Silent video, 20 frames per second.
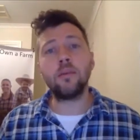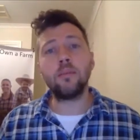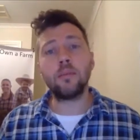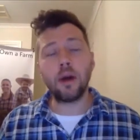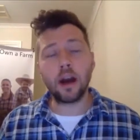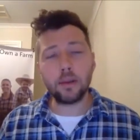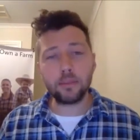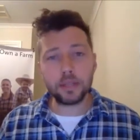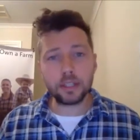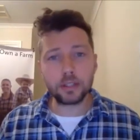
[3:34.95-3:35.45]

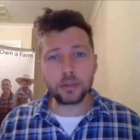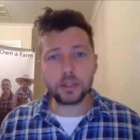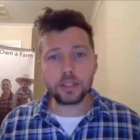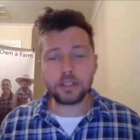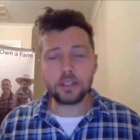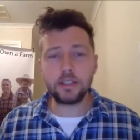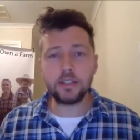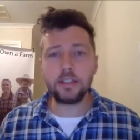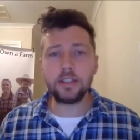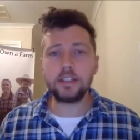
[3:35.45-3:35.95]
might be
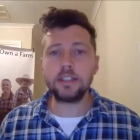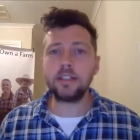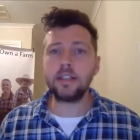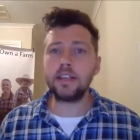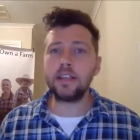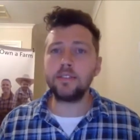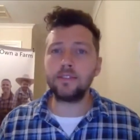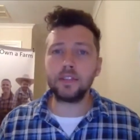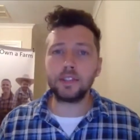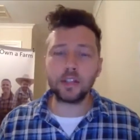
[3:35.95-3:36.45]
interested in this.
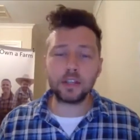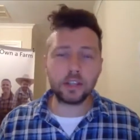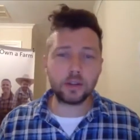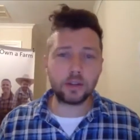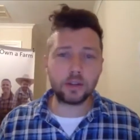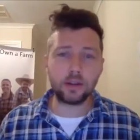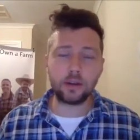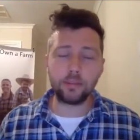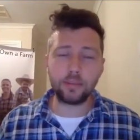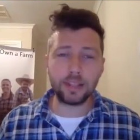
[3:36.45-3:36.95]
And if you don't know
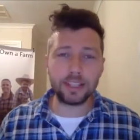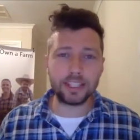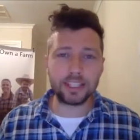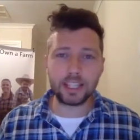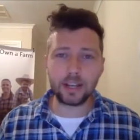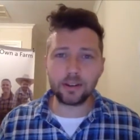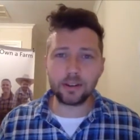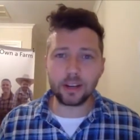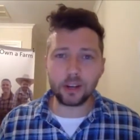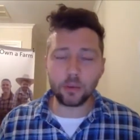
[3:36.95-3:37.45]
anyone, please
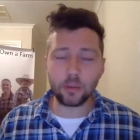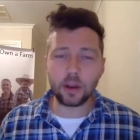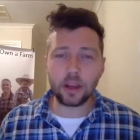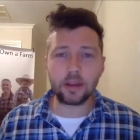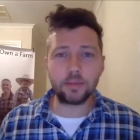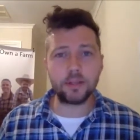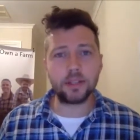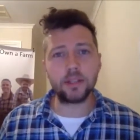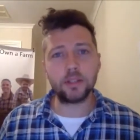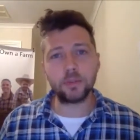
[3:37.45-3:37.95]
share it anyway,
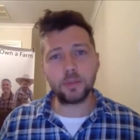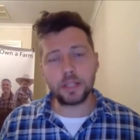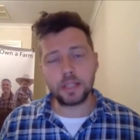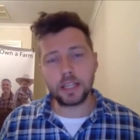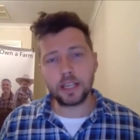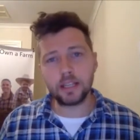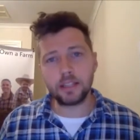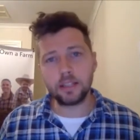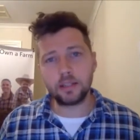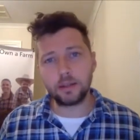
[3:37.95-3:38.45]
because we
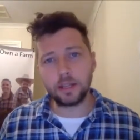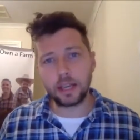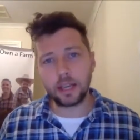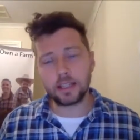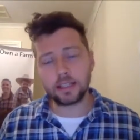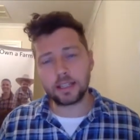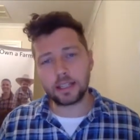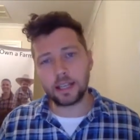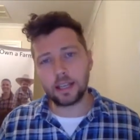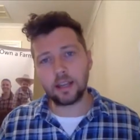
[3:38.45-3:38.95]
need to get,
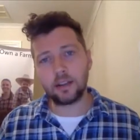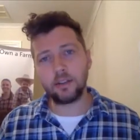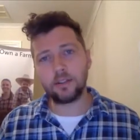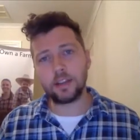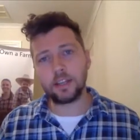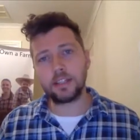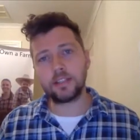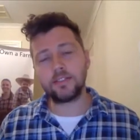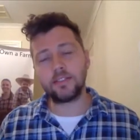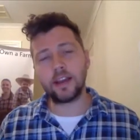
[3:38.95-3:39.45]
get
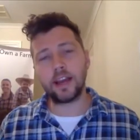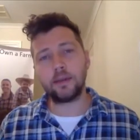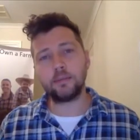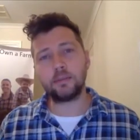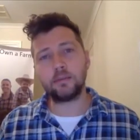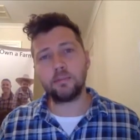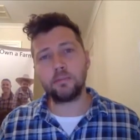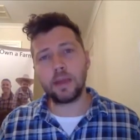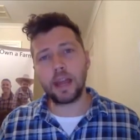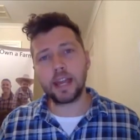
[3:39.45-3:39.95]
these
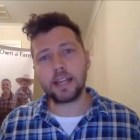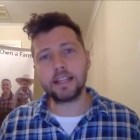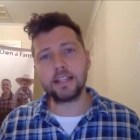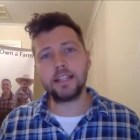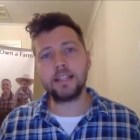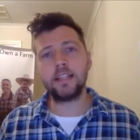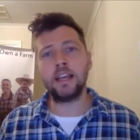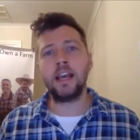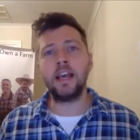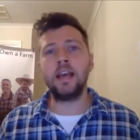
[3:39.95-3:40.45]
farms
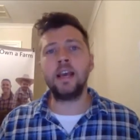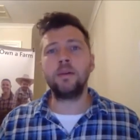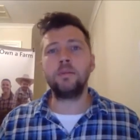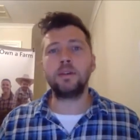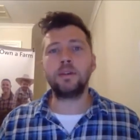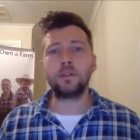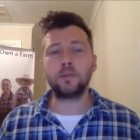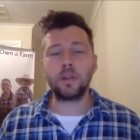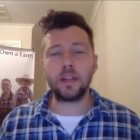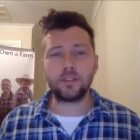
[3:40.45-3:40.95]
matched
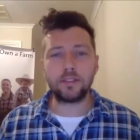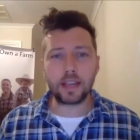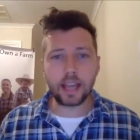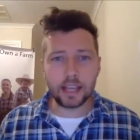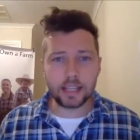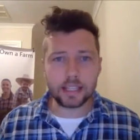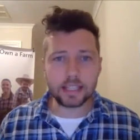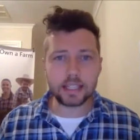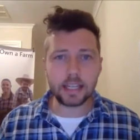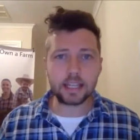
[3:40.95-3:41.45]
because we'll have
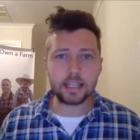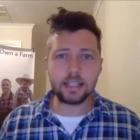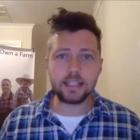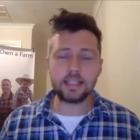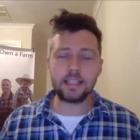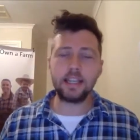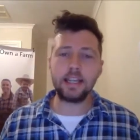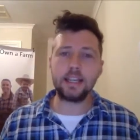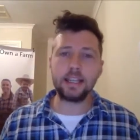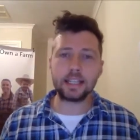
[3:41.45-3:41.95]
case
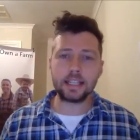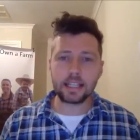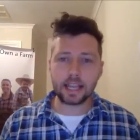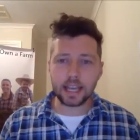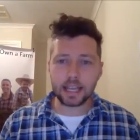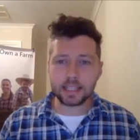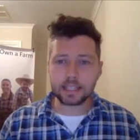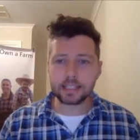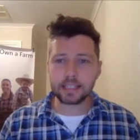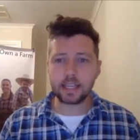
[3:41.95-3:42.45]
studies. these
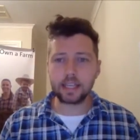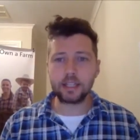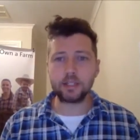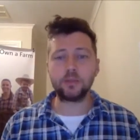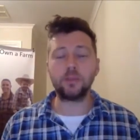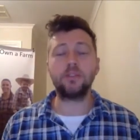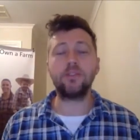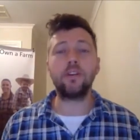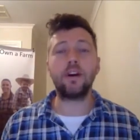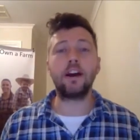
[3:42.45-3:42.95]
case studies
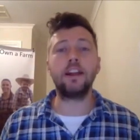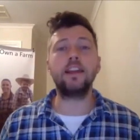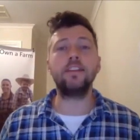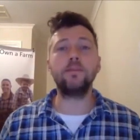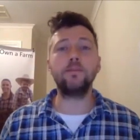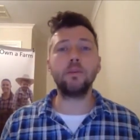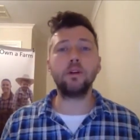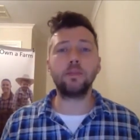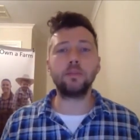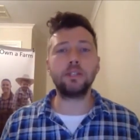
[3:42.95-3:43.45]
will find even
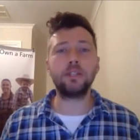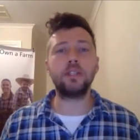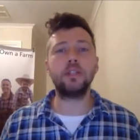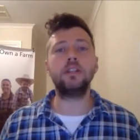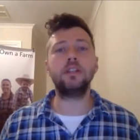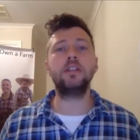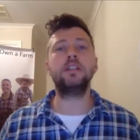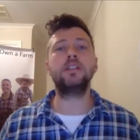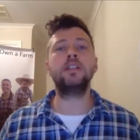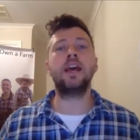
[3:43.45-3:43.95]
more
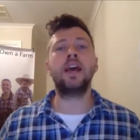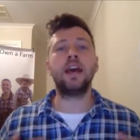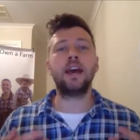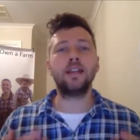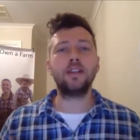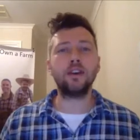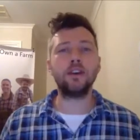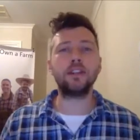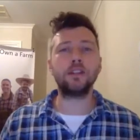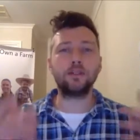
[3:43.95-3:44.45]
opportunities.
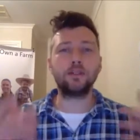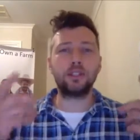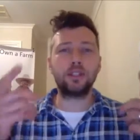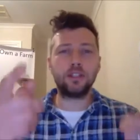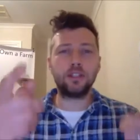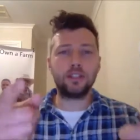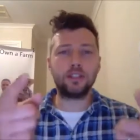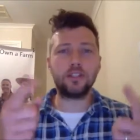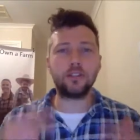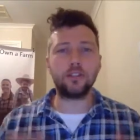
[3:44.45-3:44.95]
And those
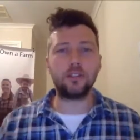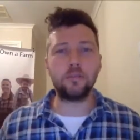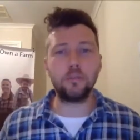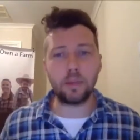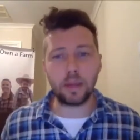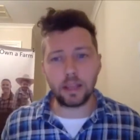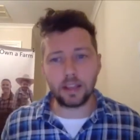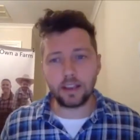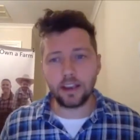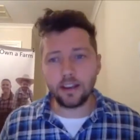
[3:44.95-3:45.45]
opportunities could
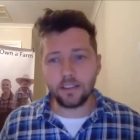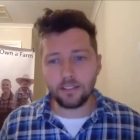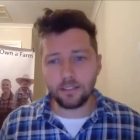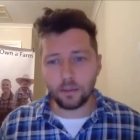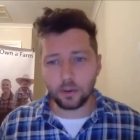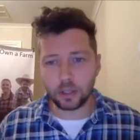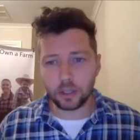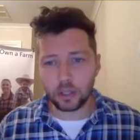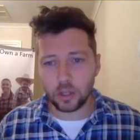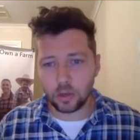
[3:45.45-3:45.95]
be
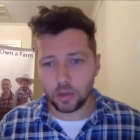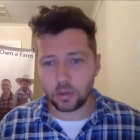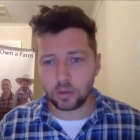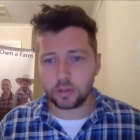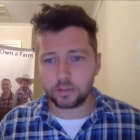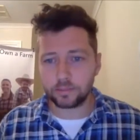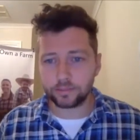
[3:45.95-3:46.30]
for you.